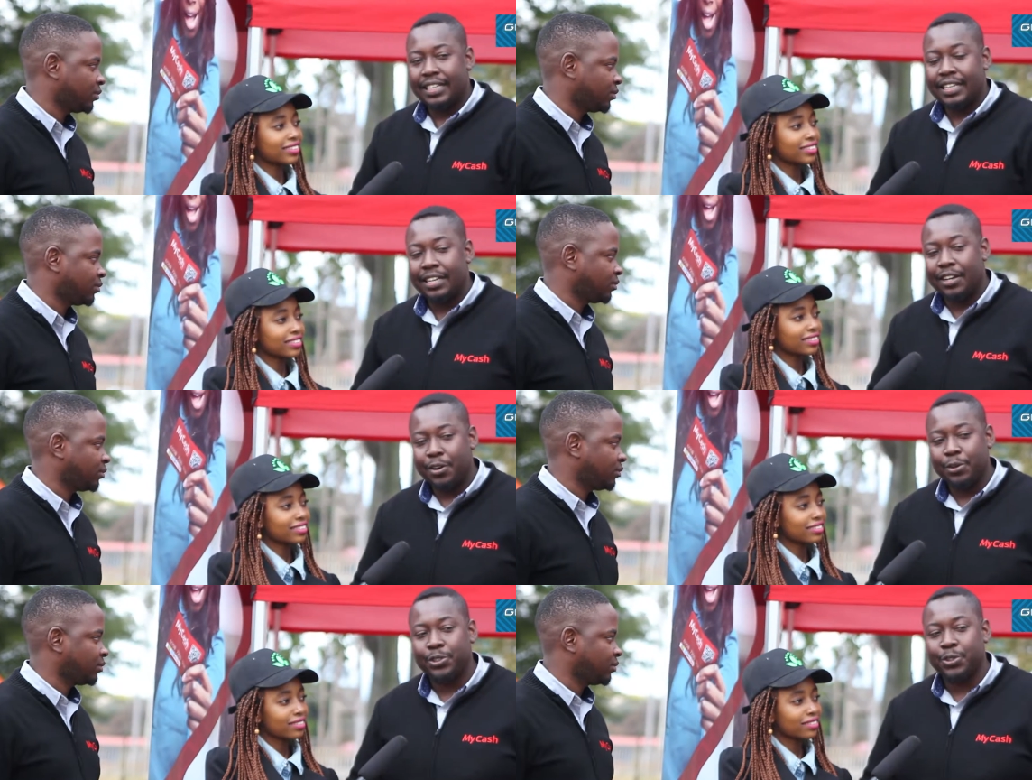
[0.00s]
Speaker 1: uh,
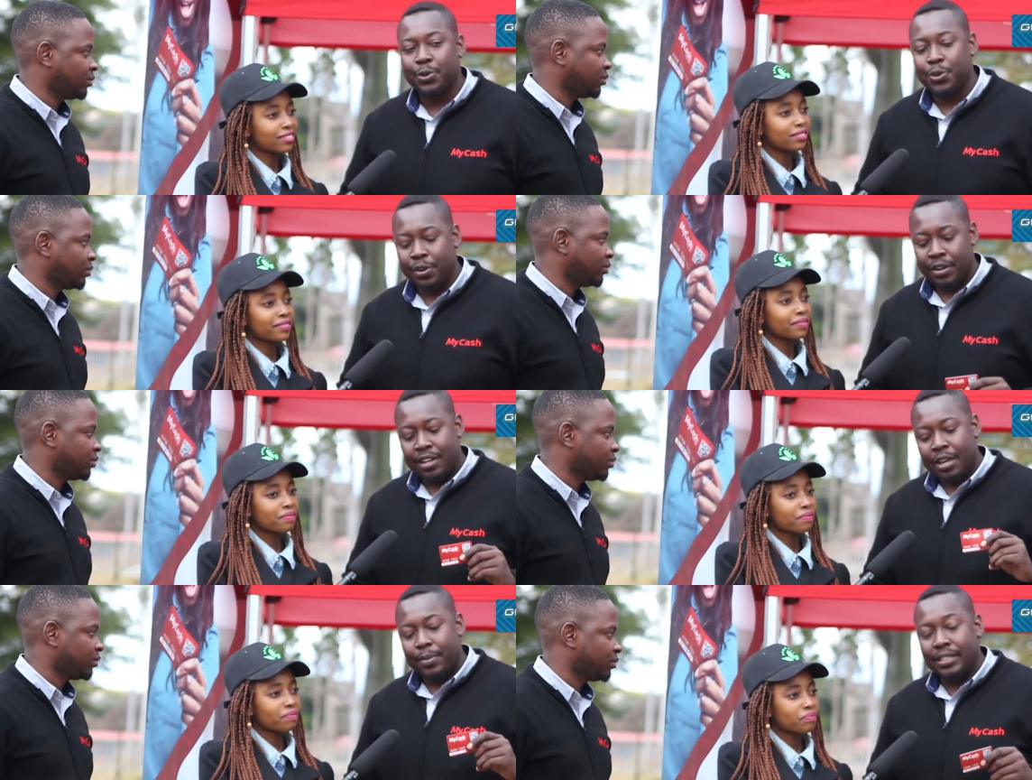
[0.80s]
also
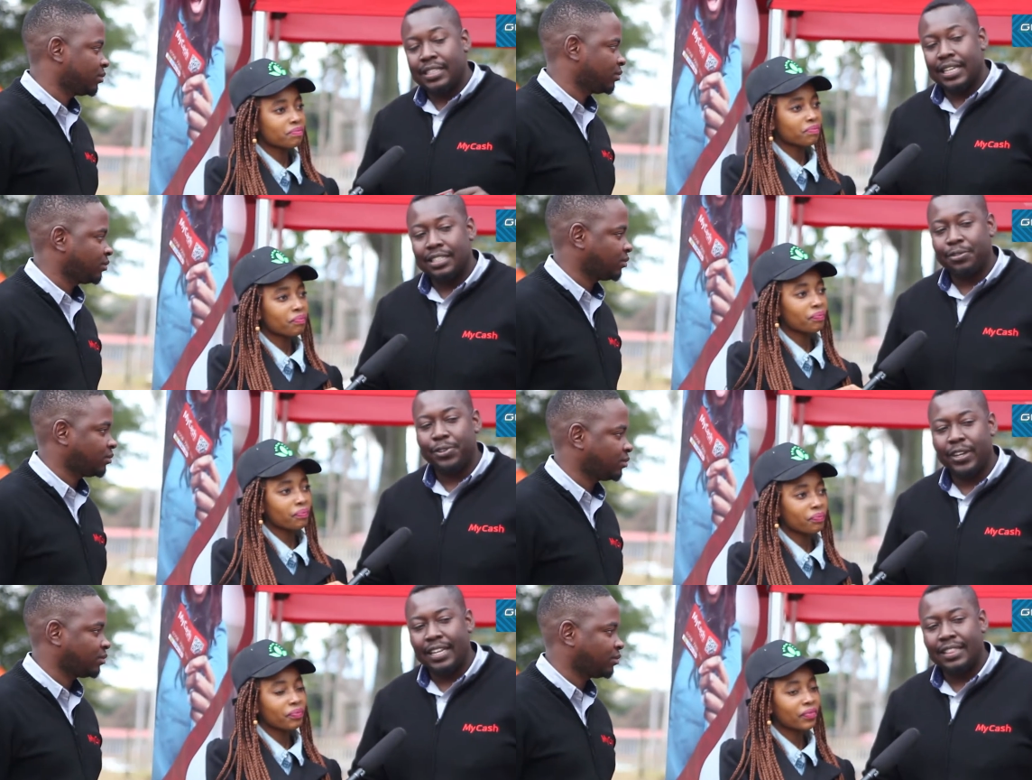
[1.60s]
means that
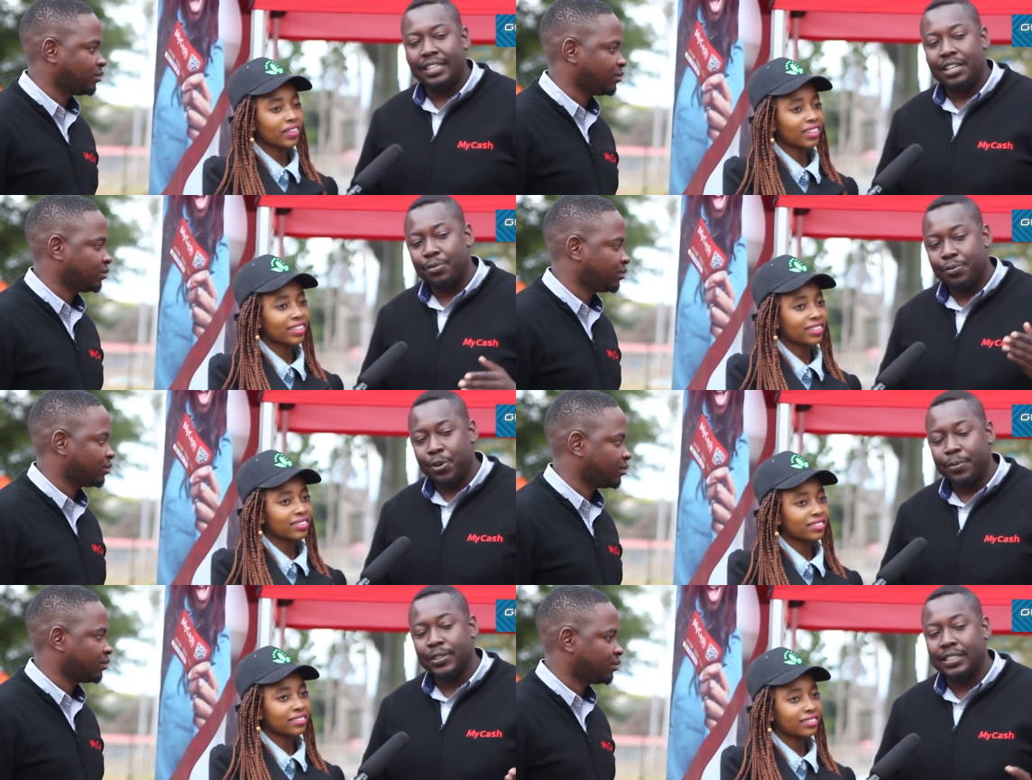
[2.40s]
if you are in the
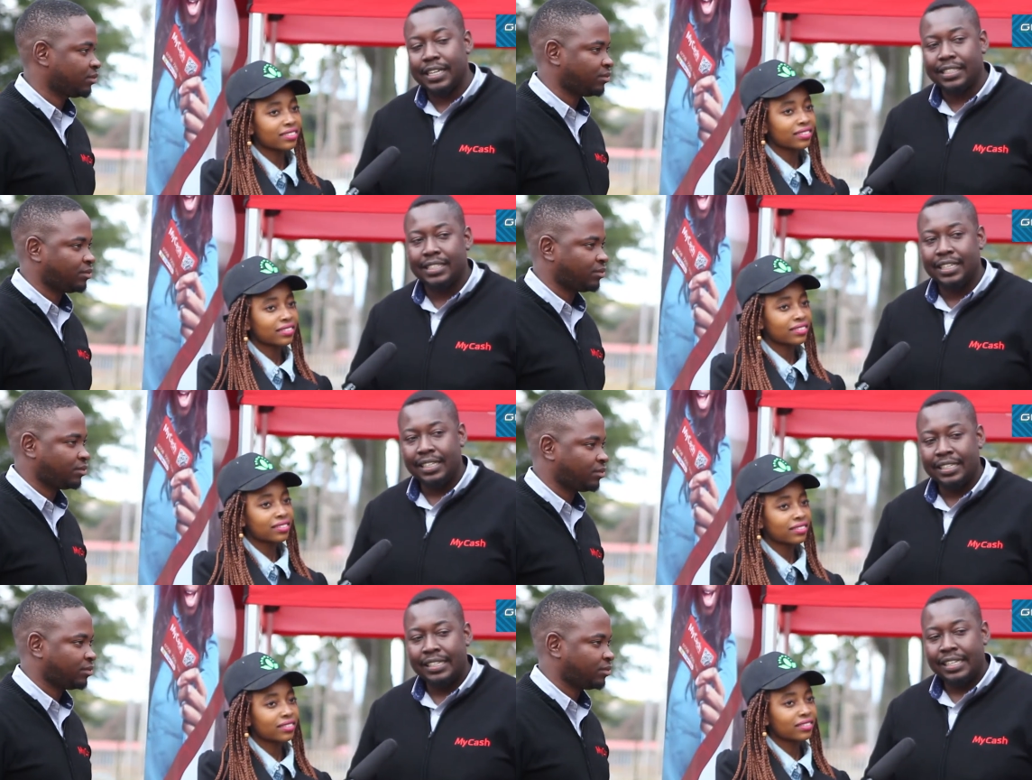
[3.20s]
informal sector
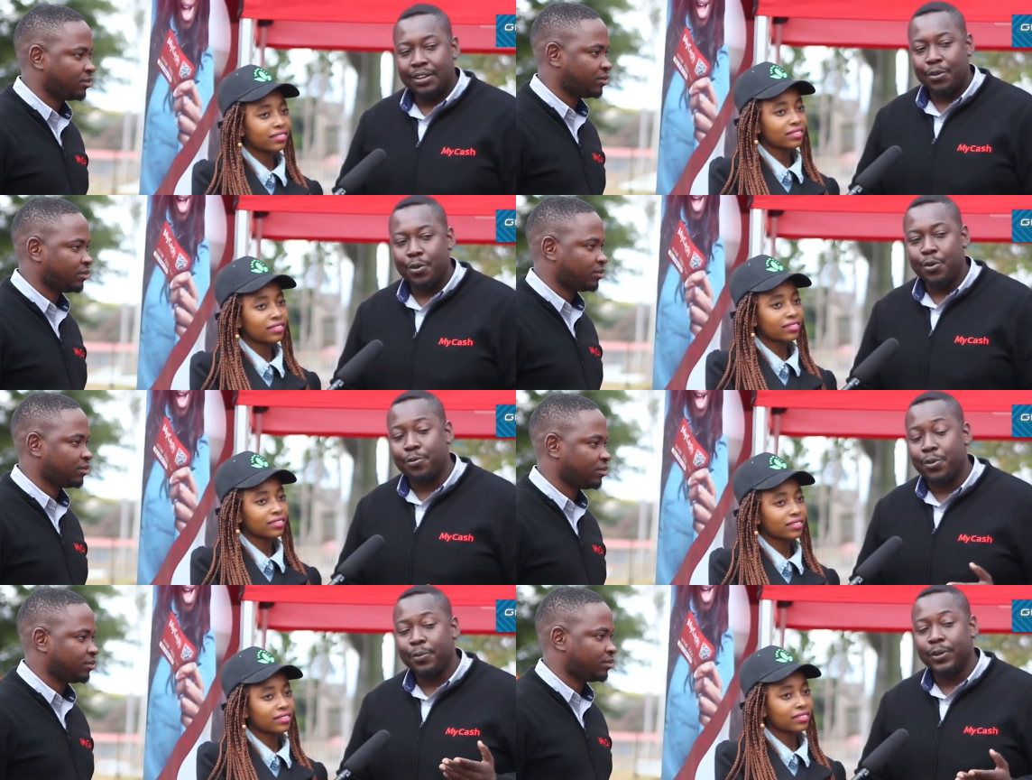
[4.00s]
or
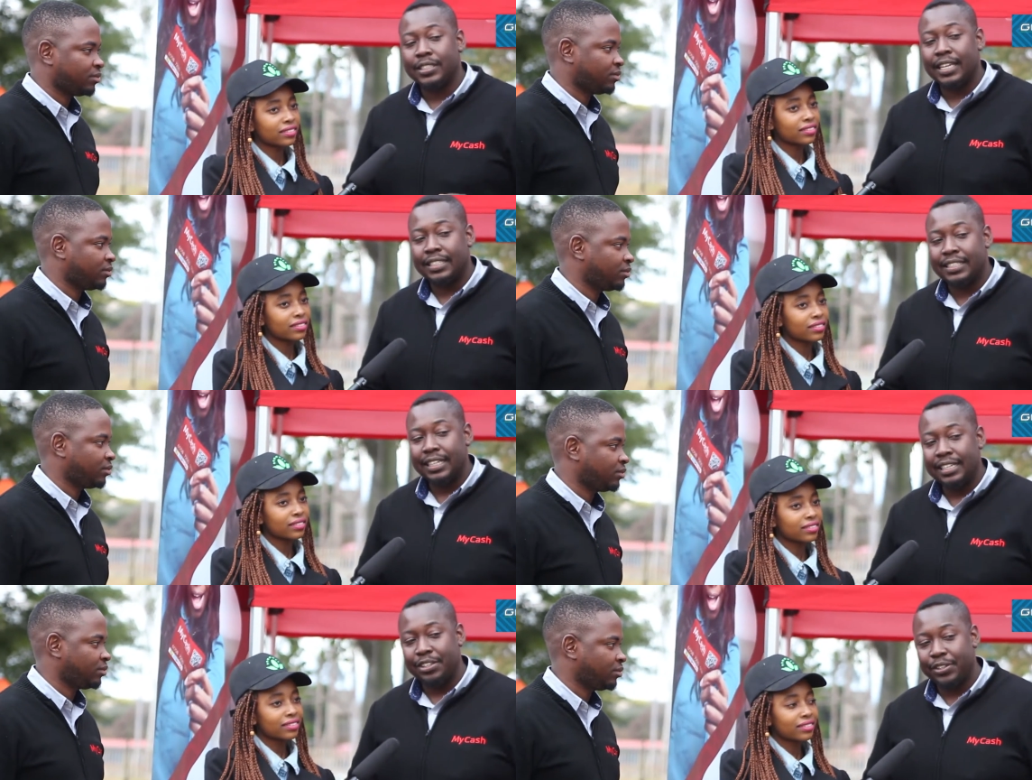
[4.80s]
formal
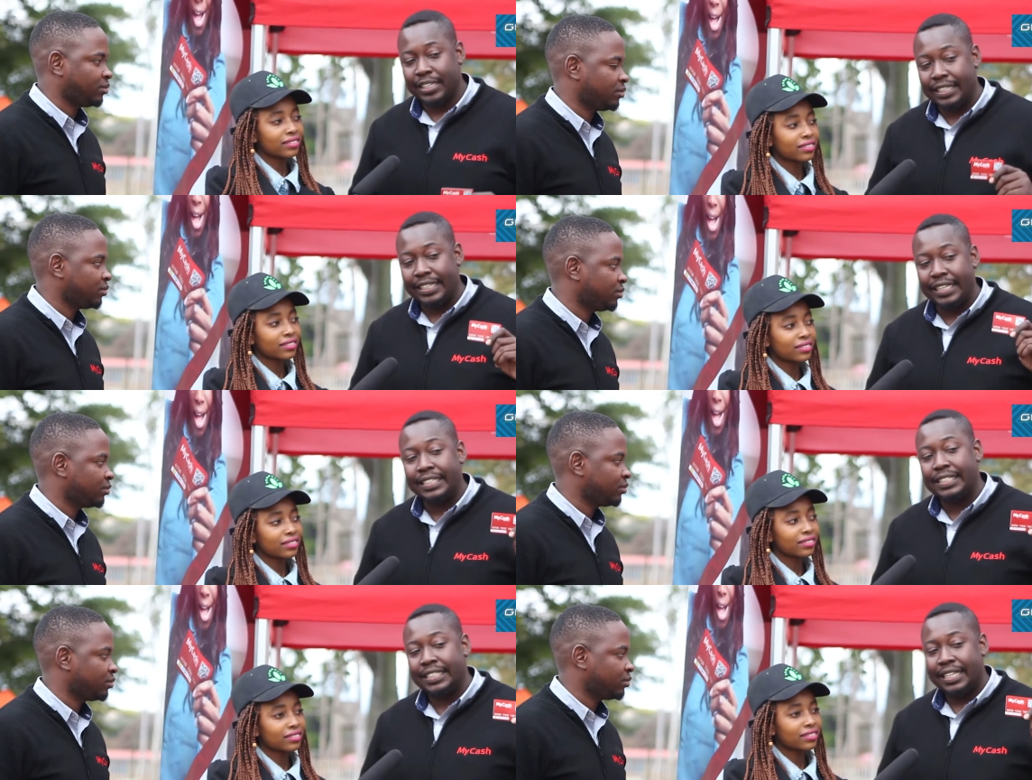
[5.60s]
sector, you can
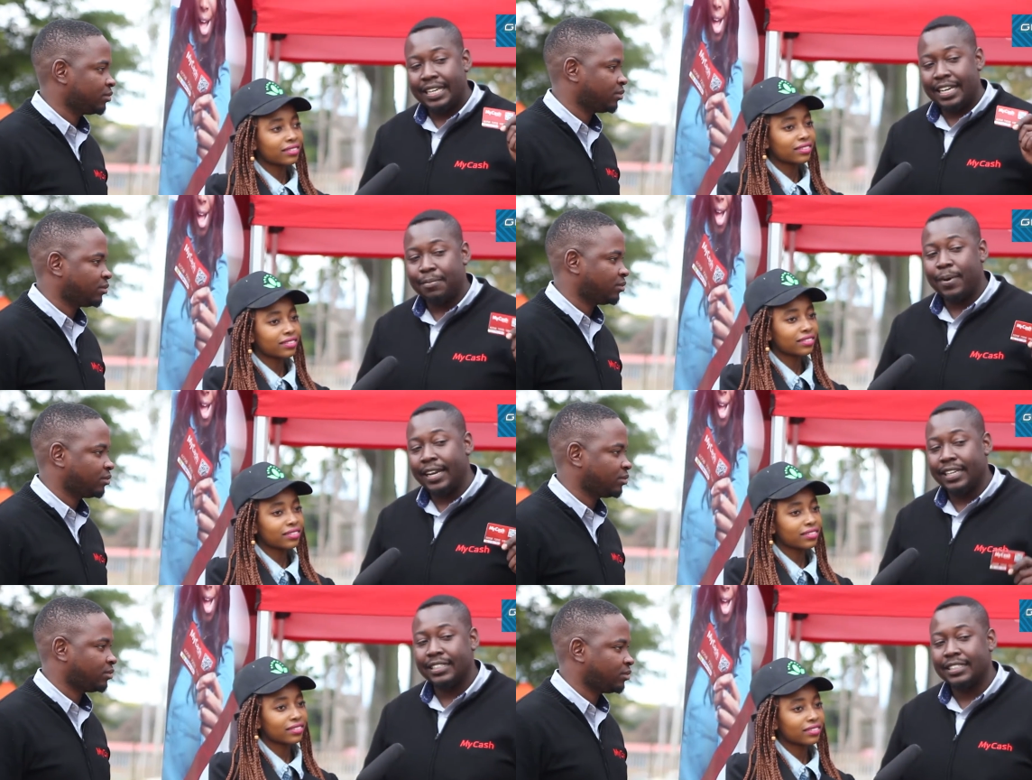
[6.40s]
get a
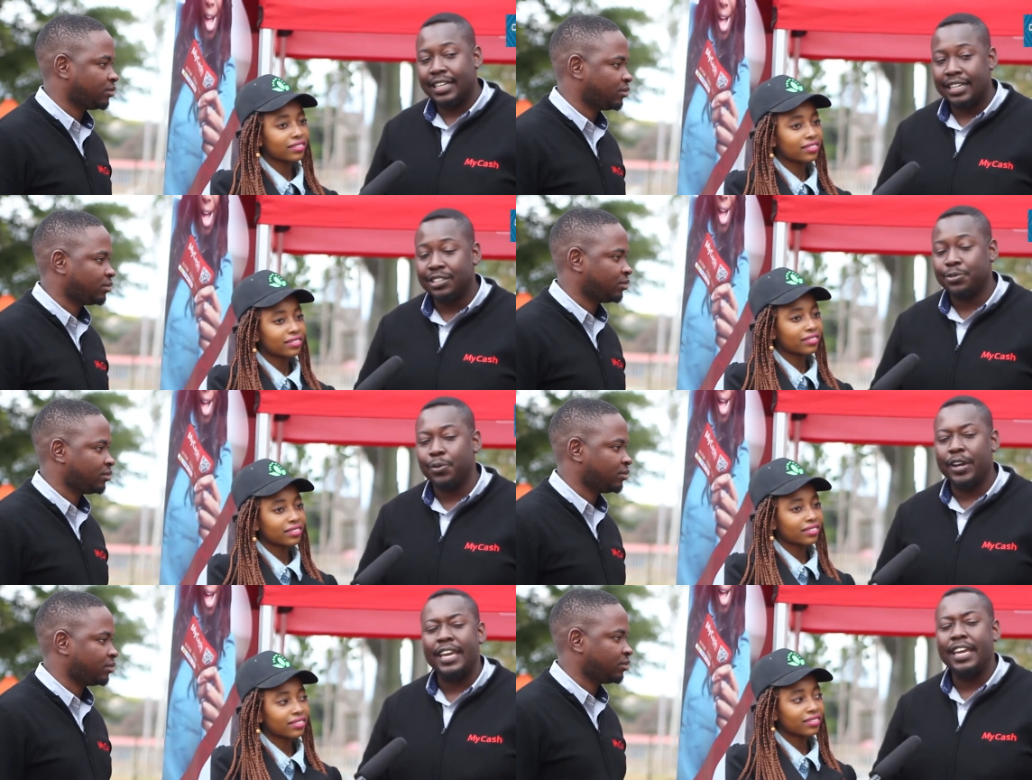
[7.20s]
My Cash card. It's
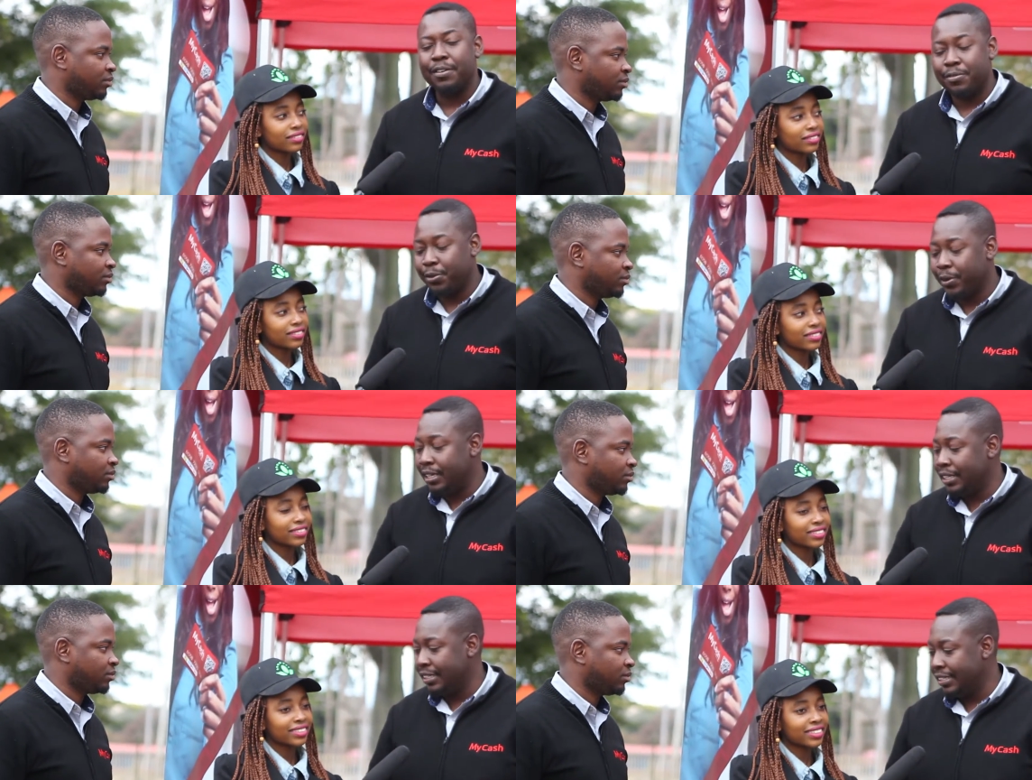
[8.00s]
for everyone.